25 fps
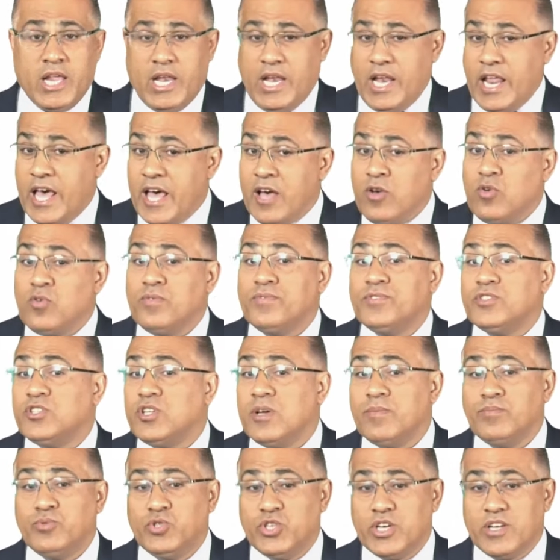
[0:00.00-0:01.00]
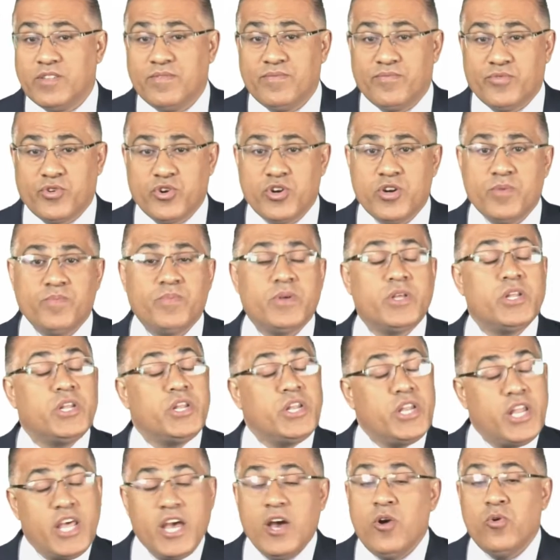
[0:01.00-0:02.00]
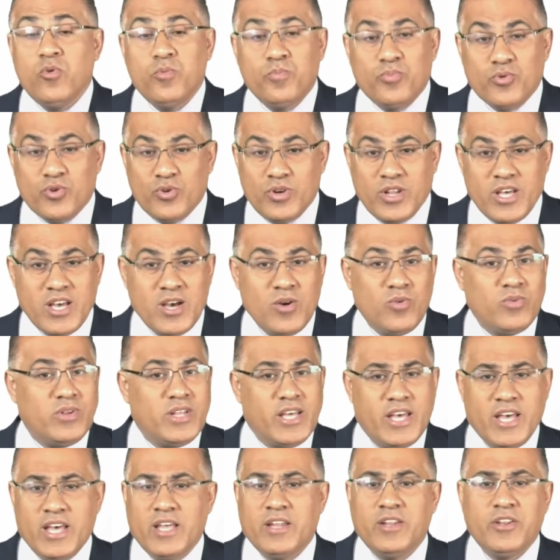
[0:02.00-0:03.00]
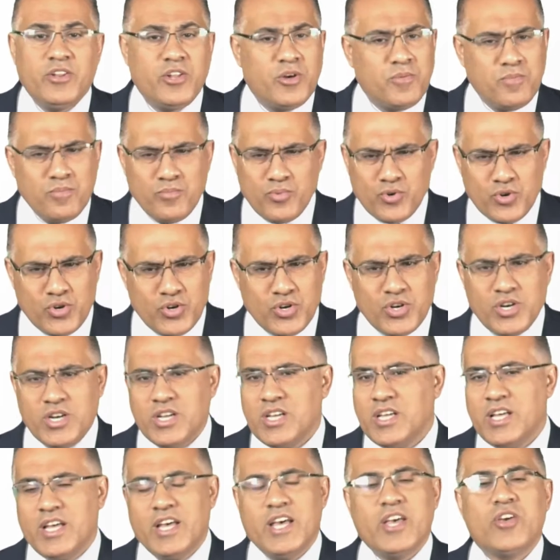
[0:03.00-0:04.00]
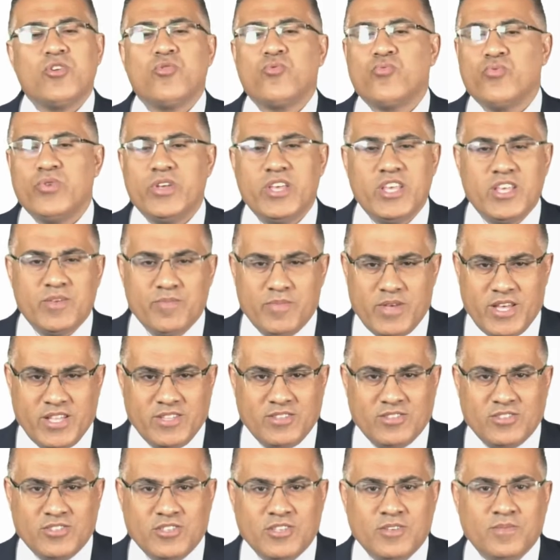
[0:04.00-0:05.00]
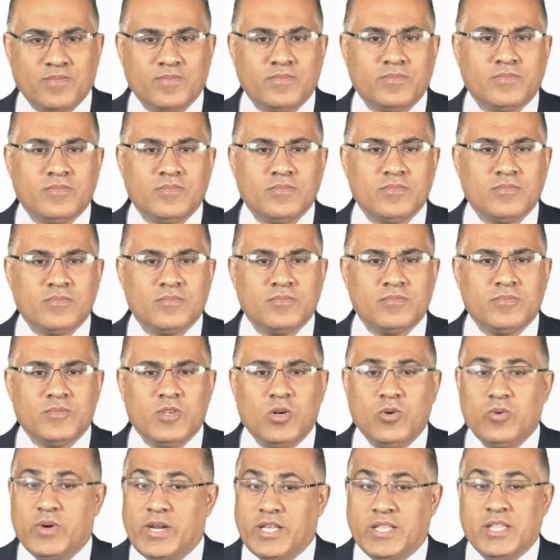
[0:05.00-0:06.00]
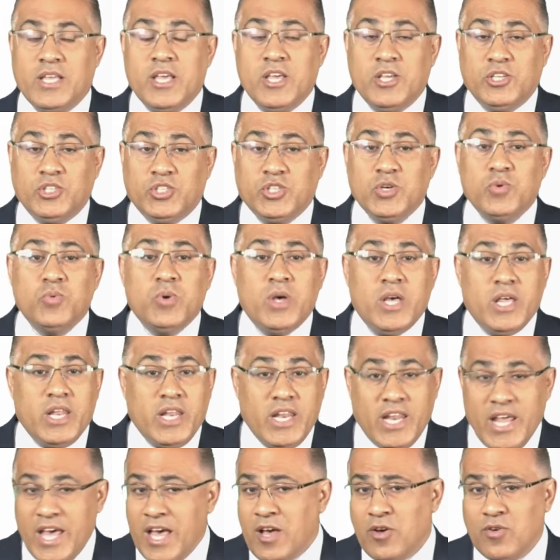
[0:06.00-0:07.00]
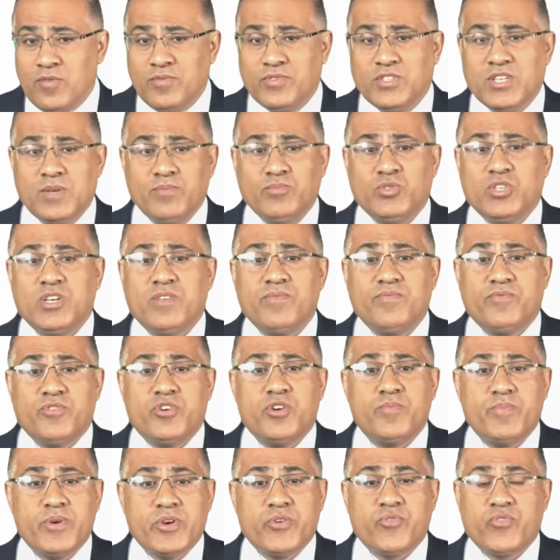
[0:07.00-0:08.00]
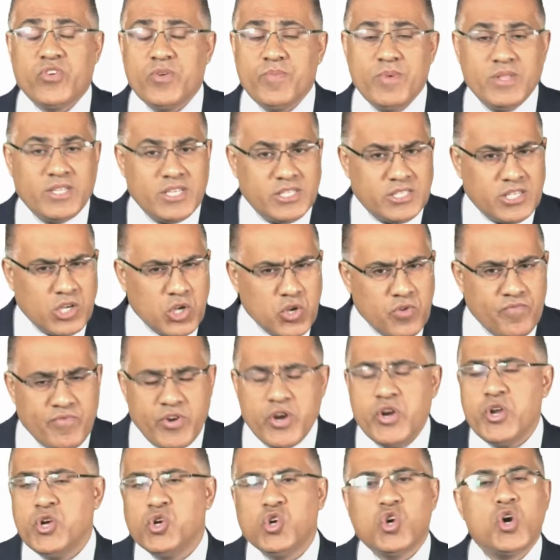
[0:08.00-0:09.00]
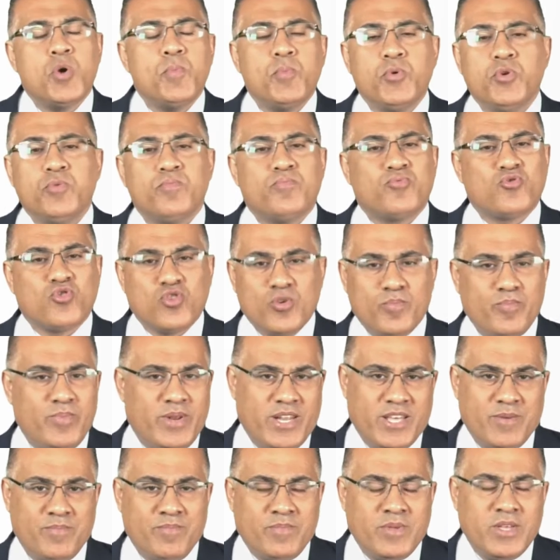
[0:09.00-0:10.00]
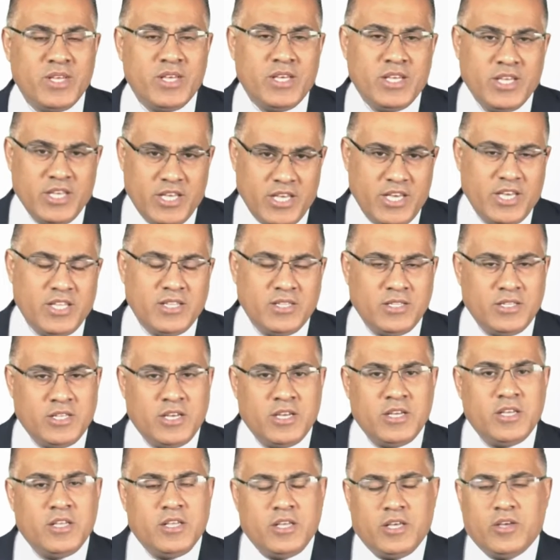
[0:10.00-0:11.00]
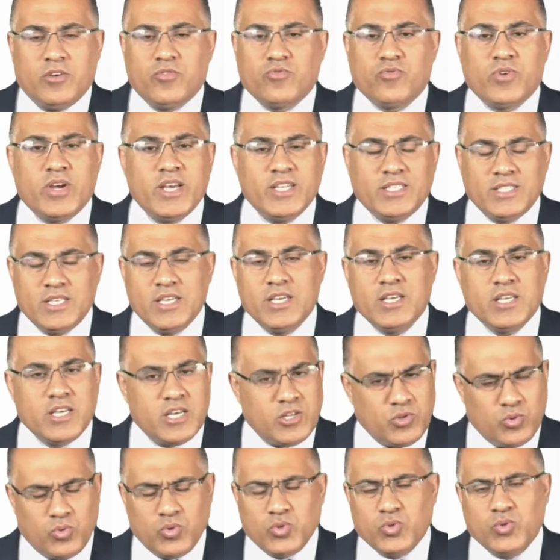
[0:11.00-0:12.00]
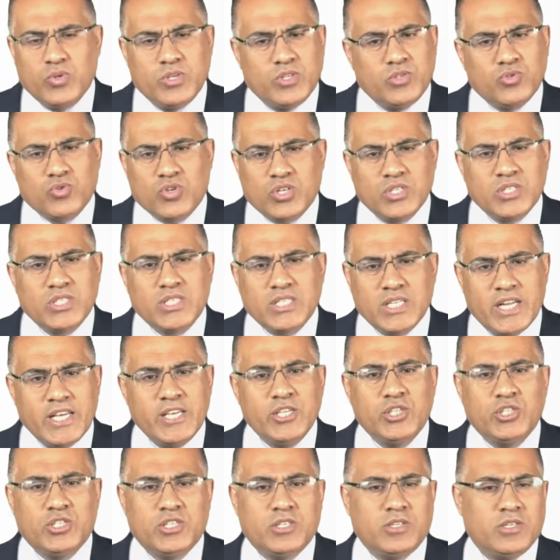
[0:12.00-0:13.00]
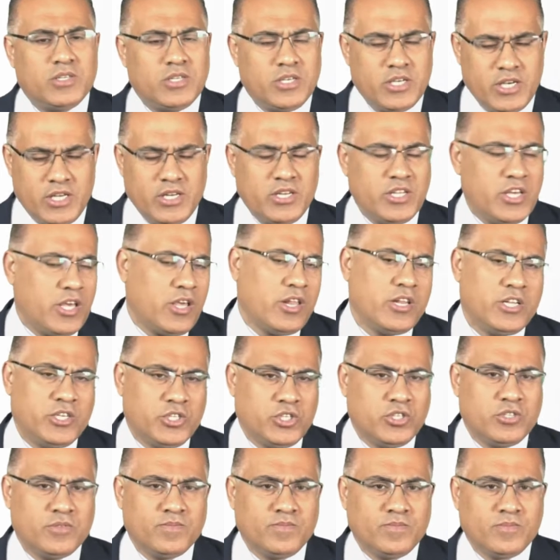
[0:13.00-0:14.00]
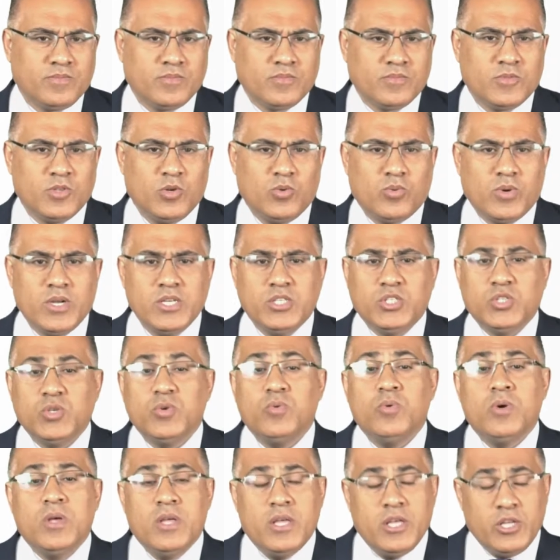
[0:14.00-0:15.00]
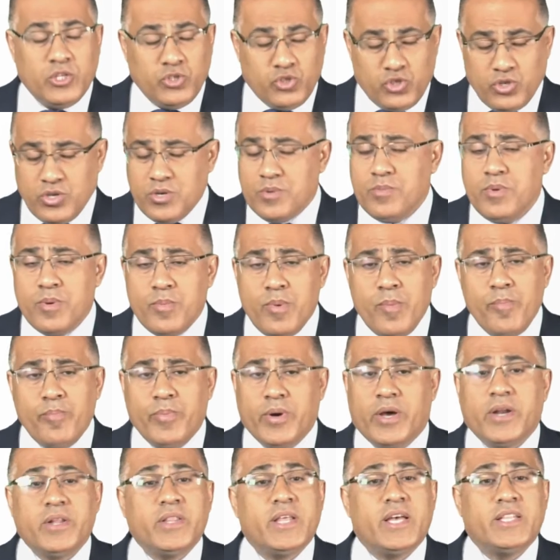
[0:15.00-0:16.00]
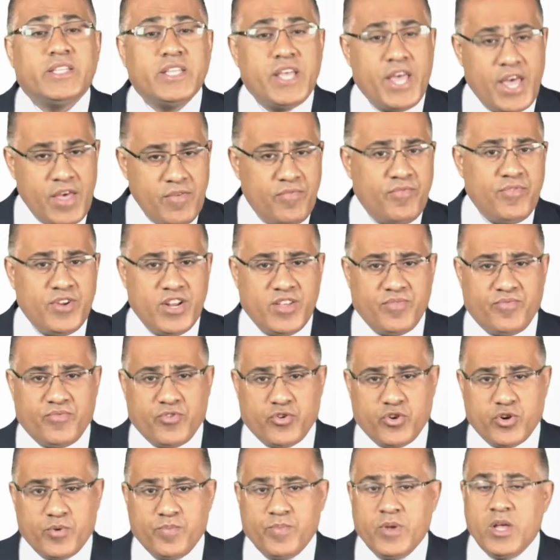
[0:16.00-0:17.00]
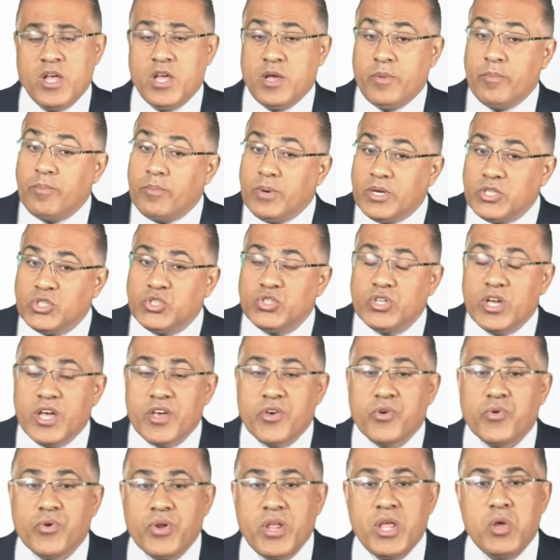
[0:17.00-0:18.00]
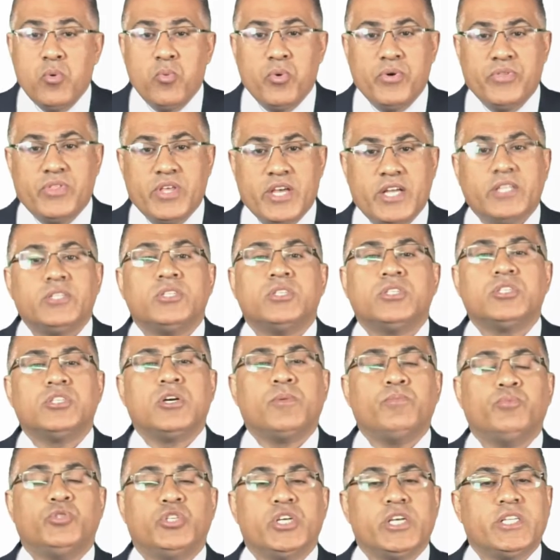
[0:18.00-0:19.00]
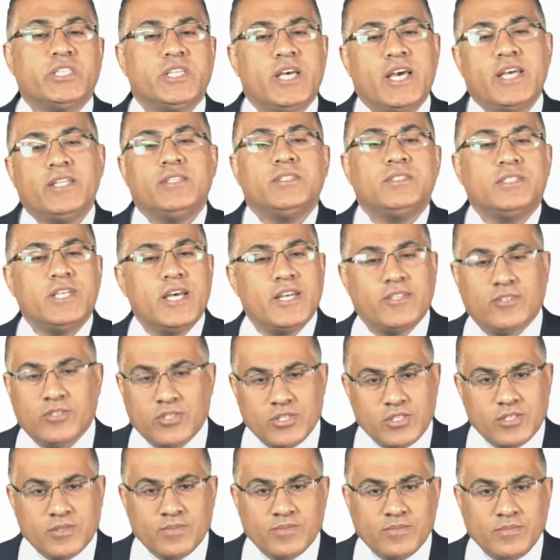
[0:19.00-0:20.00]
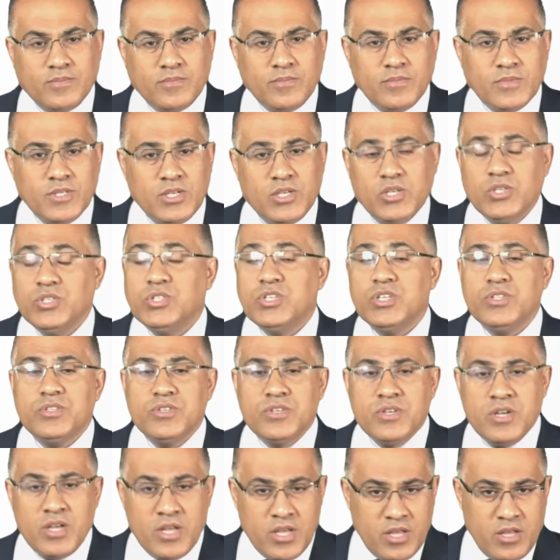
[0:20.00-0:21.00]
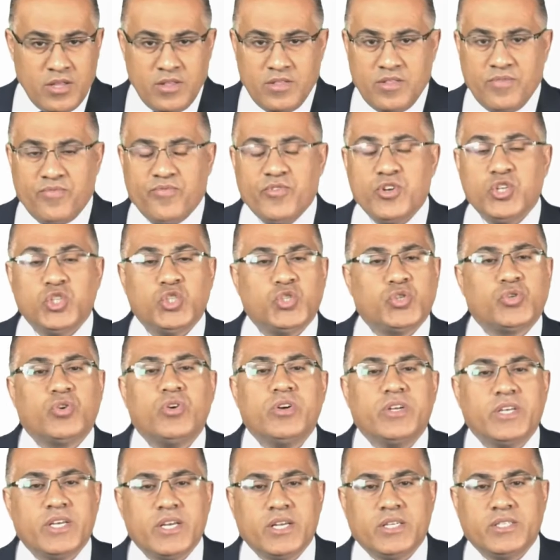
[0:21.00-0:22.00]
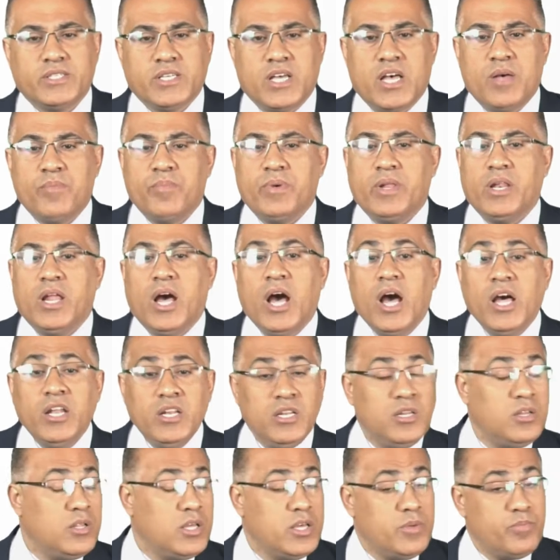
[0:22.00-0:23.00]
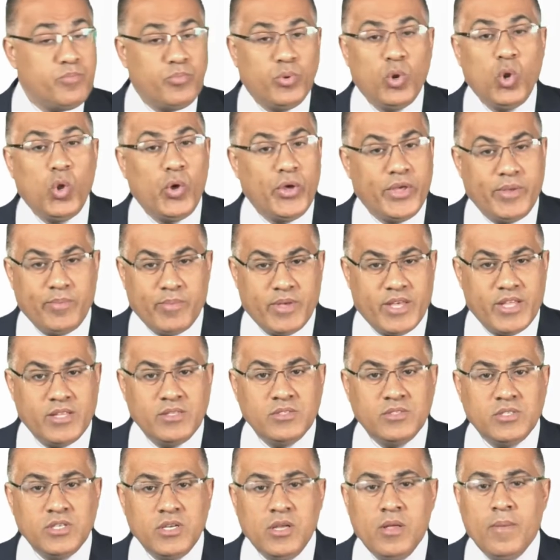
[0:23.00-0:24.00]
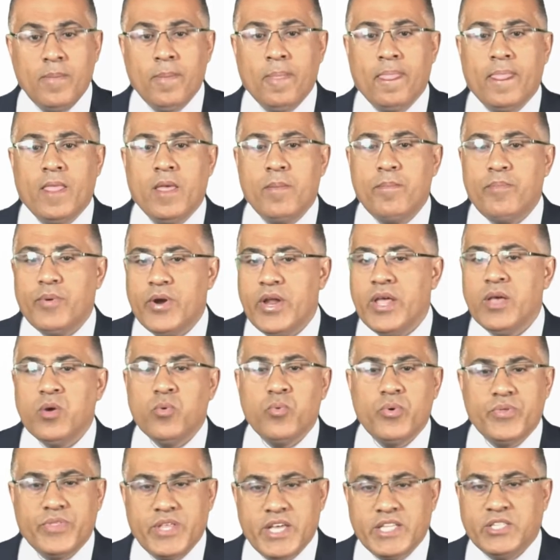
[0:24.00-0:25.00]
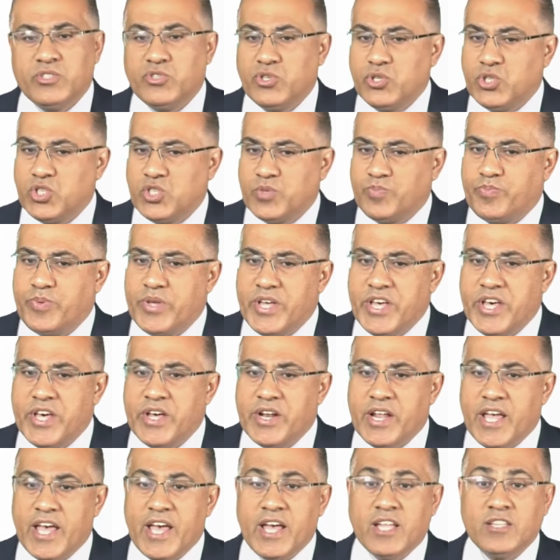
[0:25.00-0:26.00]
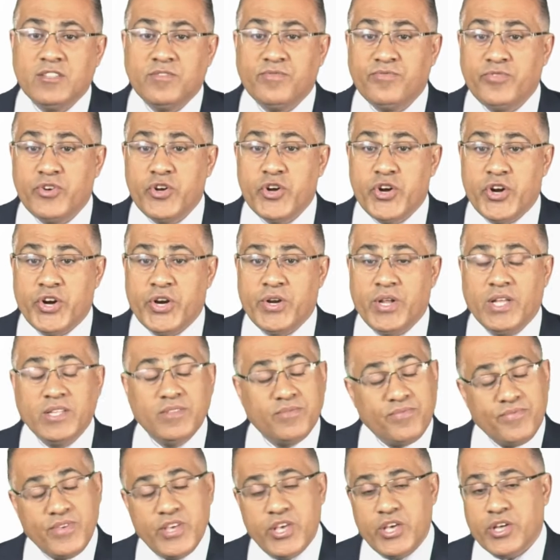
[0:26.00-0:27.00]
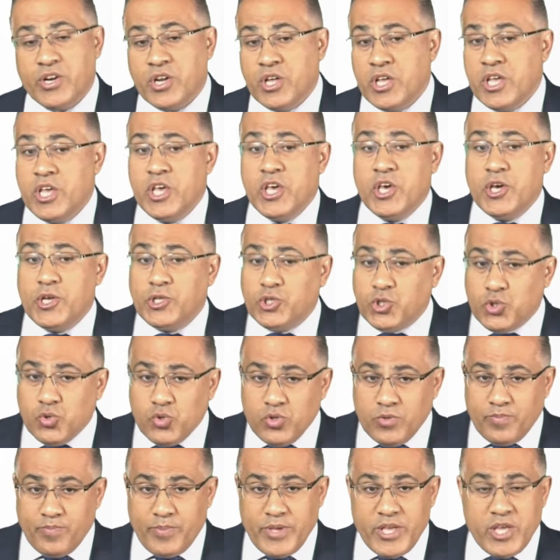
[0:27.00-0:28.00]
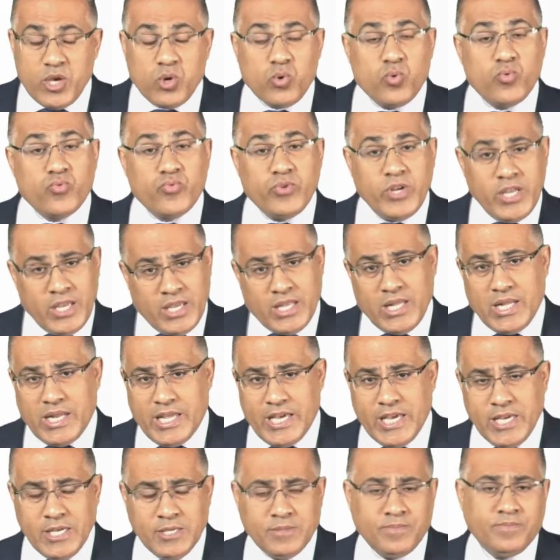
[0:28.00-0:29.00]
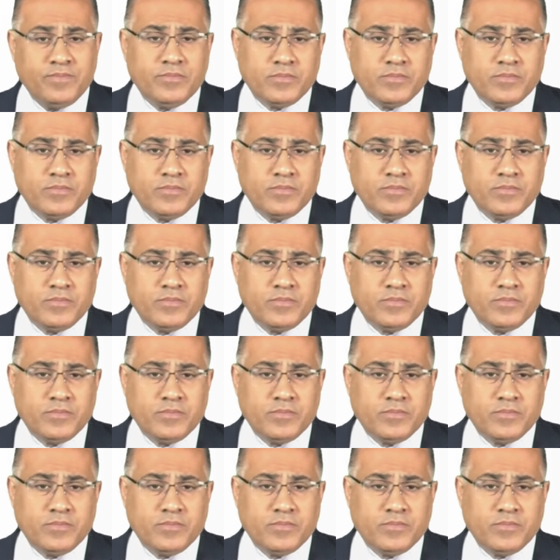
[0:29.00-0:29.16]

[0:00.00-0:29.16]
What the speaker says: Lack of subject, verb, noun, pronoun, and number agreement. All right, so lack of subject-verb agreement is a very common problem in writing and also in translation in English. All right, so generally remember that every verb must agree with its subject and tense. Consider the first wrong example. Unemployment bring with it despair and fear. It should be correctly